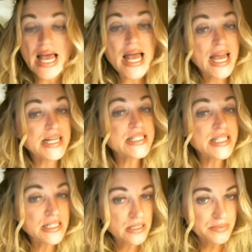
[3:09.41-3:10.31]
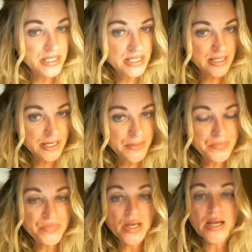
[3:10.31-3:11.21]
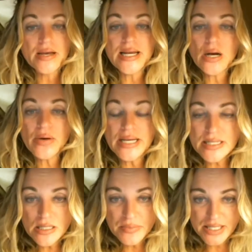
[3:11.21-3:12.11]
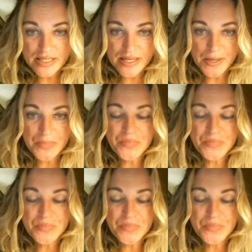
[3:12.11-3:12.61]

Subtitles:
and intimacy. Now, intimacy